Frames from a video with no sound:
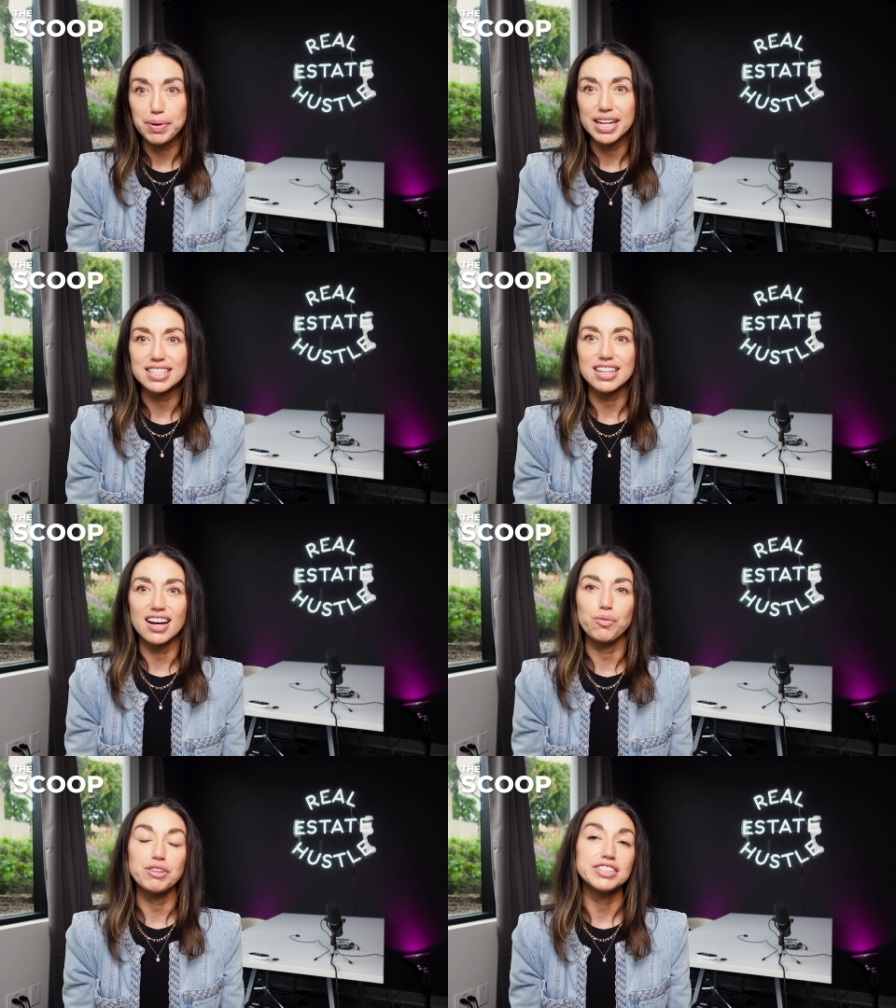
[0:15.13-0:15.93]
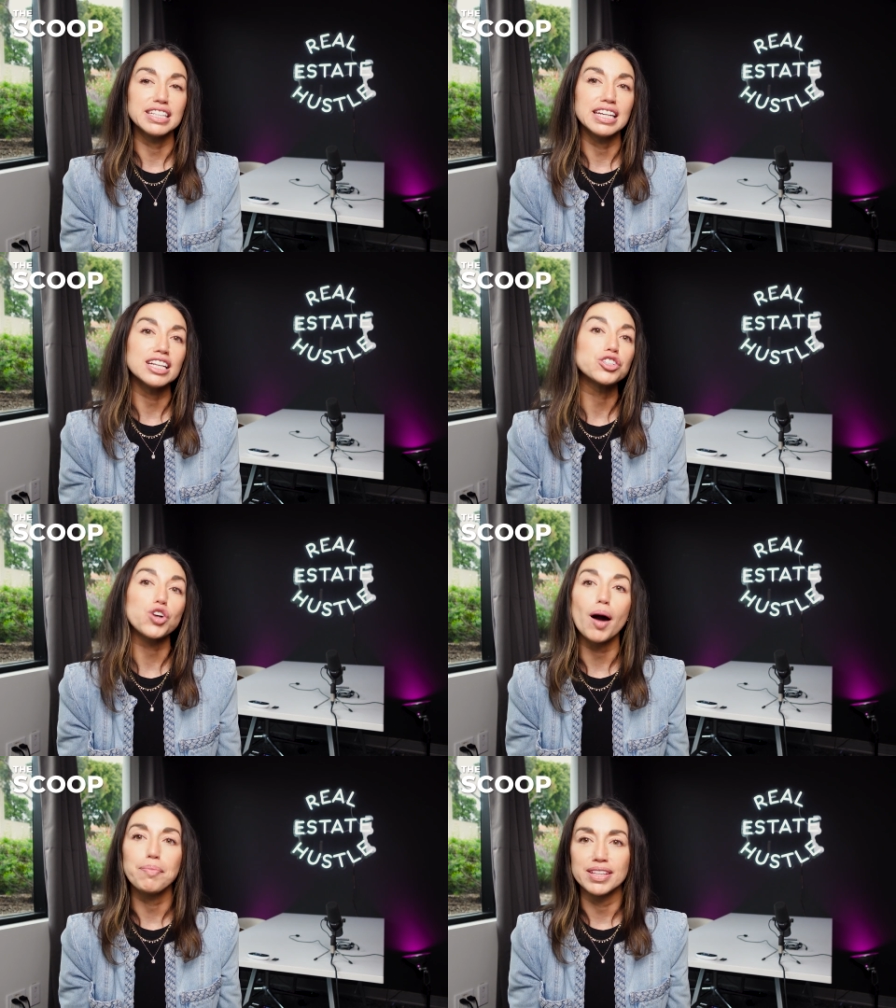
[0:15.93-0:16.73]
but we've seen a
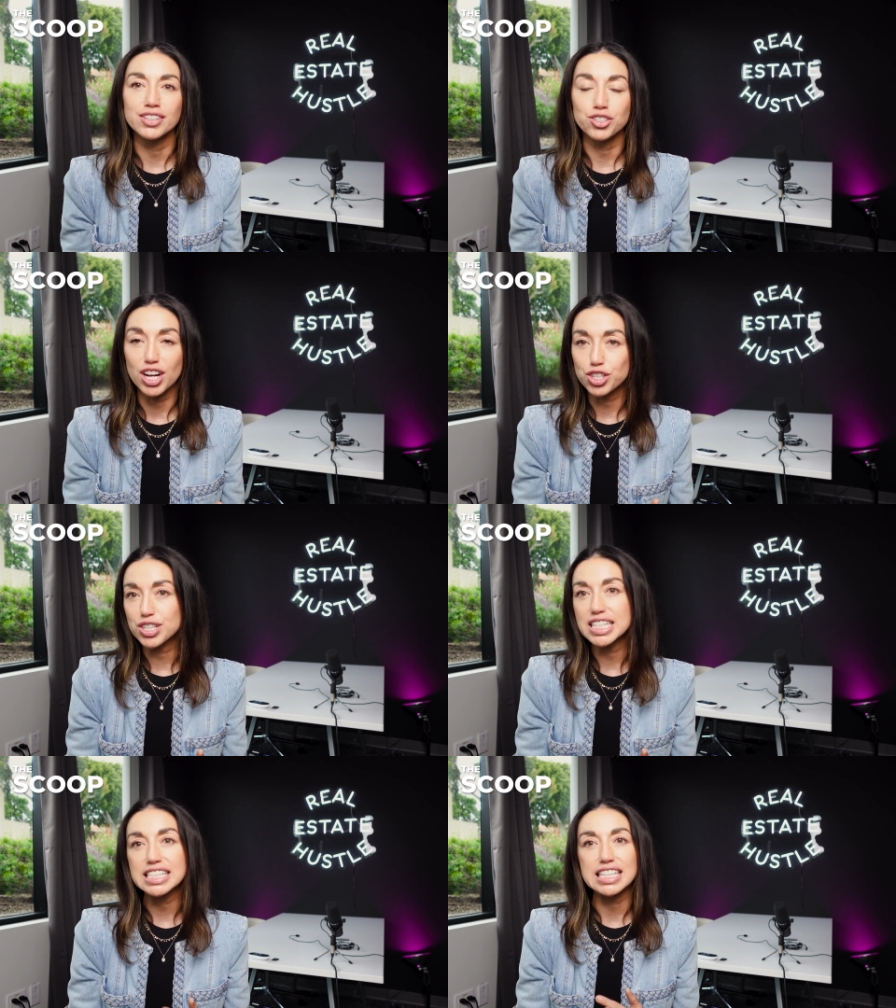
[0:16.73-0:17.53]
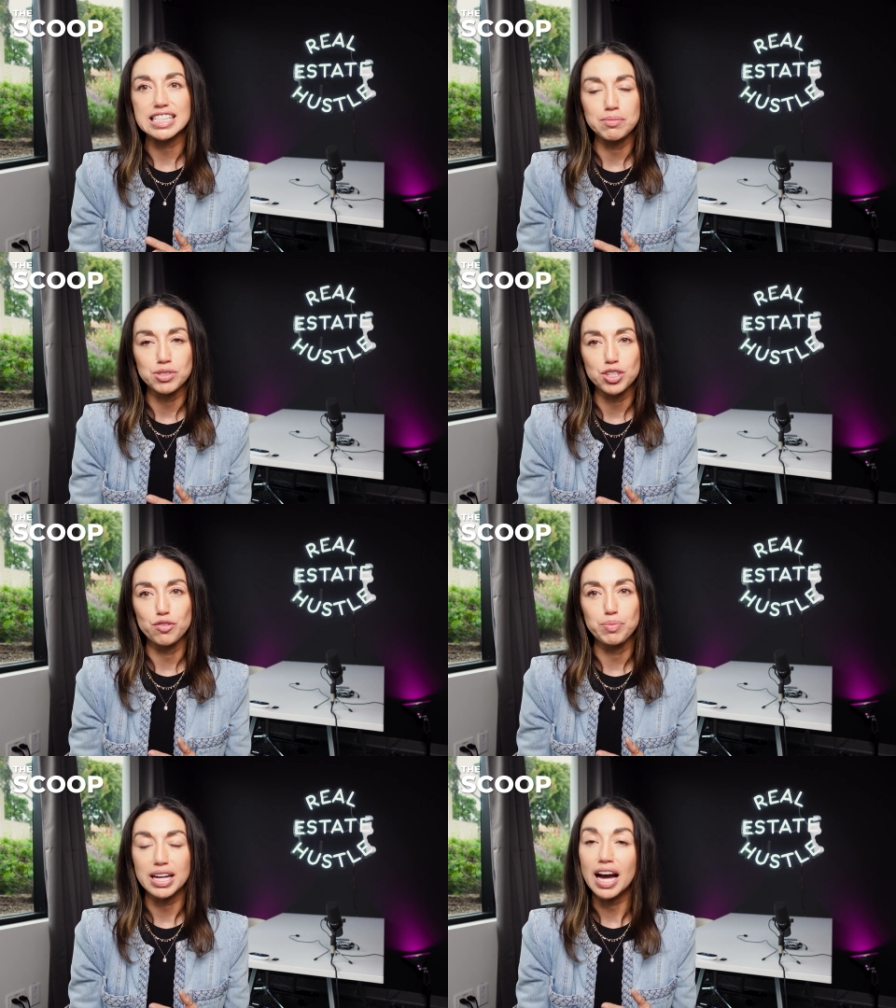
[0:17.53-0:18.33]
drop in the treasuries that seems to
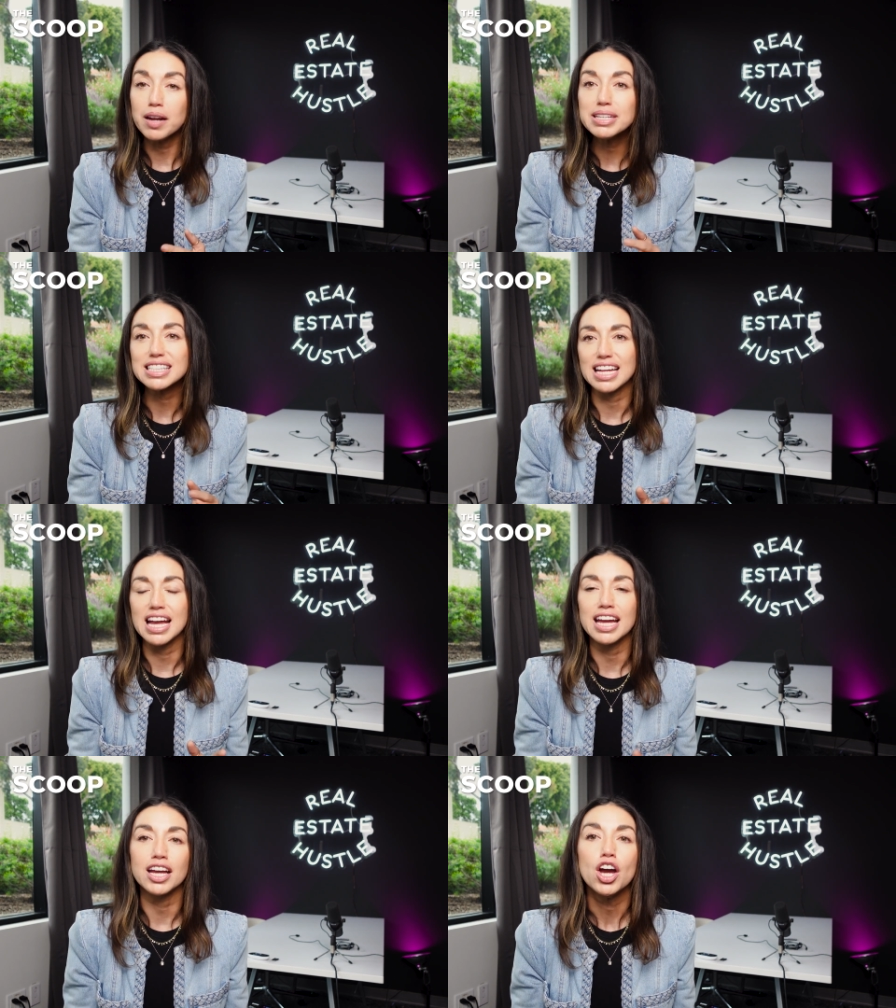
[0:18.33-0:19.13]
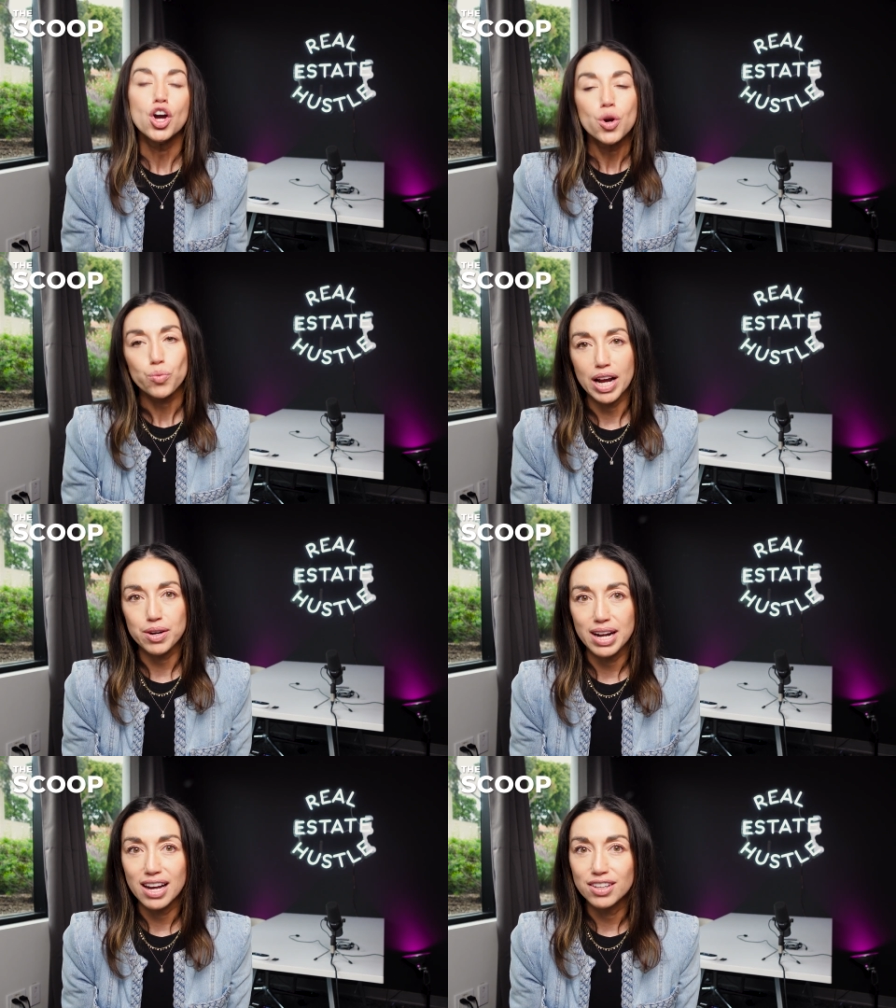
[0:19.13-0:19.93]
kind of be staying right
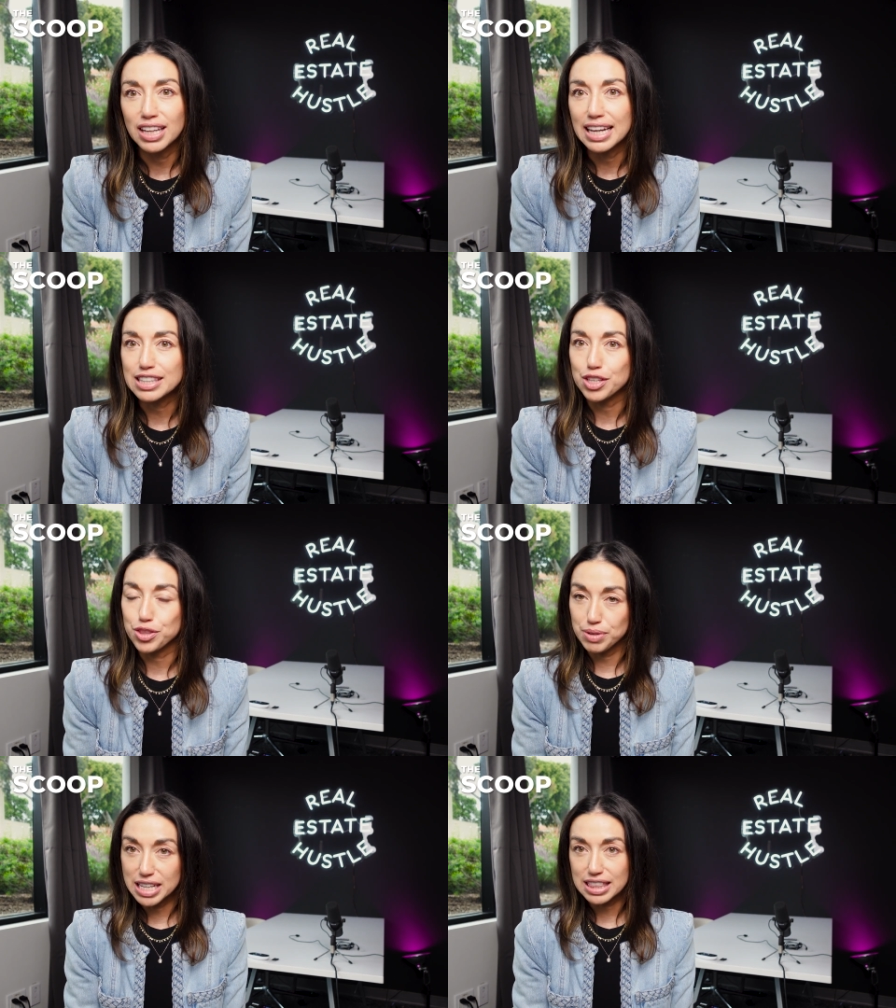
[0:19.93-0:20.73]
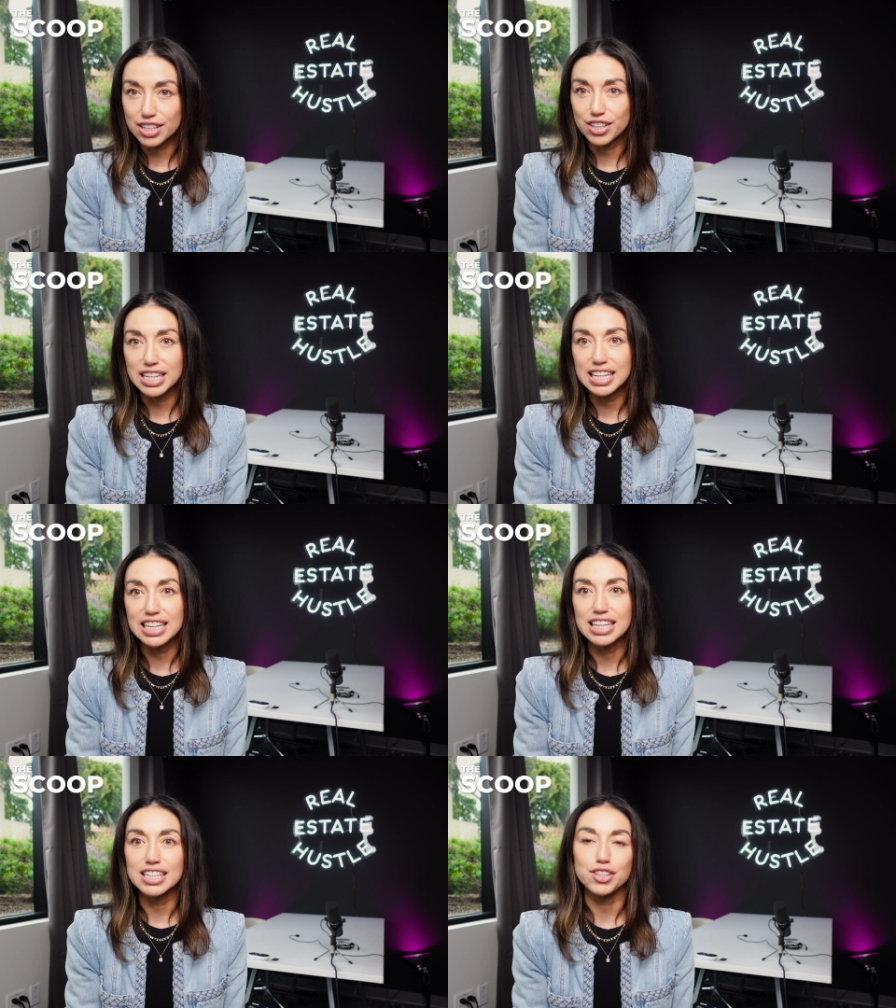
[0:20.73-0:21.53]
around like the
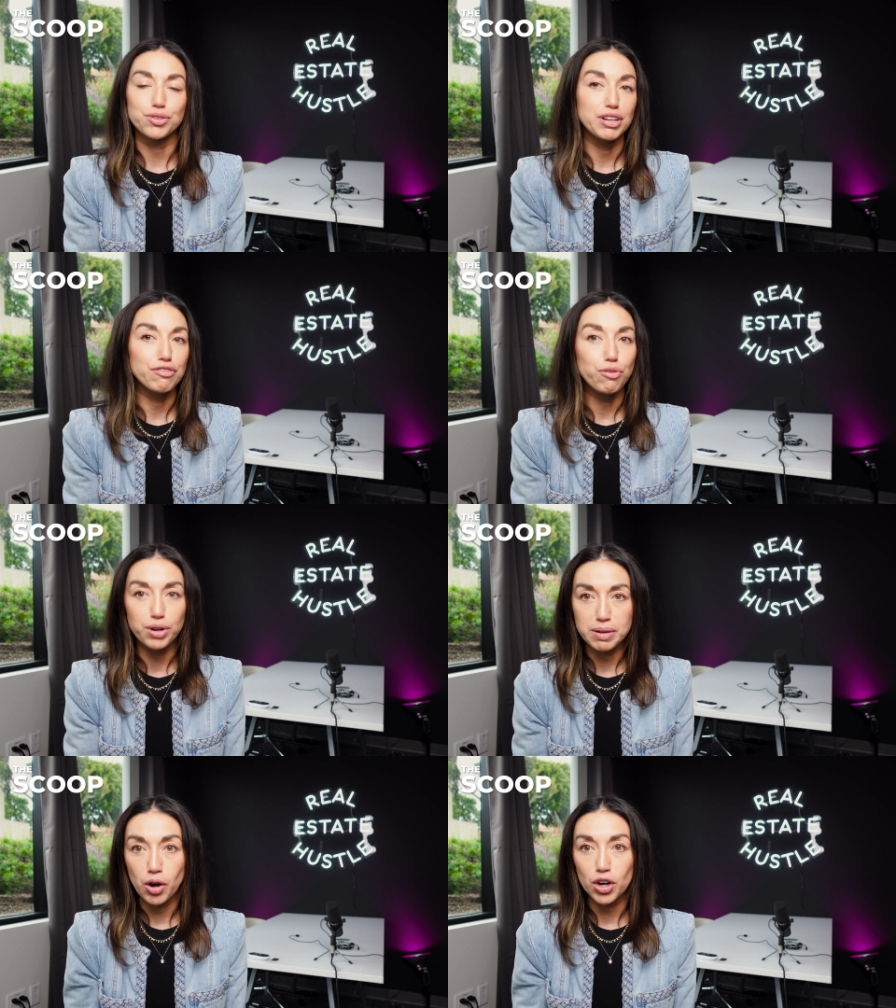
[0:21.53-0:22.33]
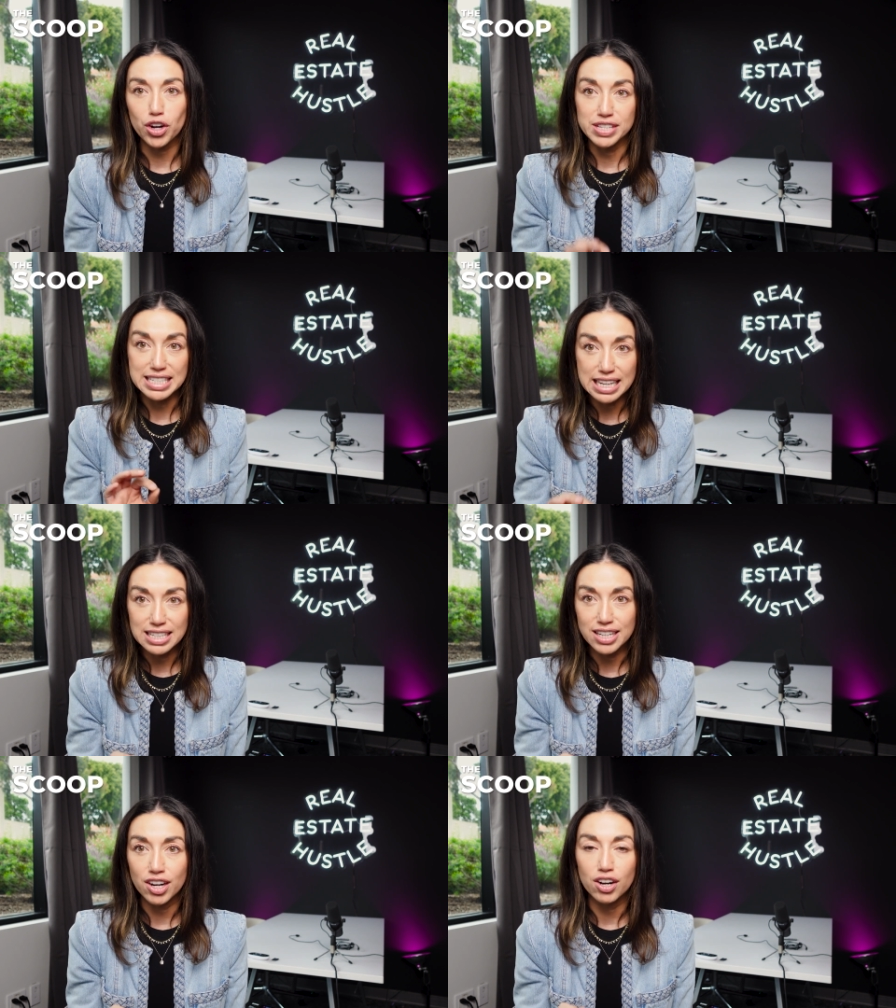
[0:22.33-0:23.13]
330 to 340 mark on the
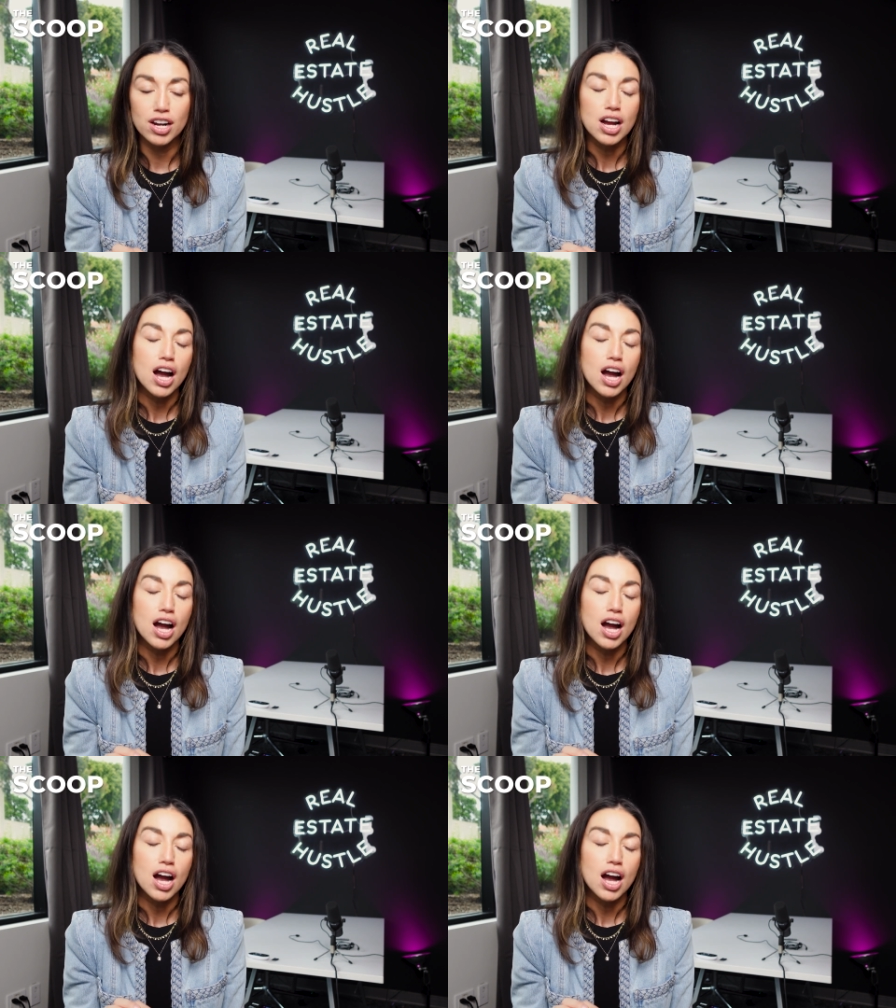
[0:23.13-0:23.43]
10-year.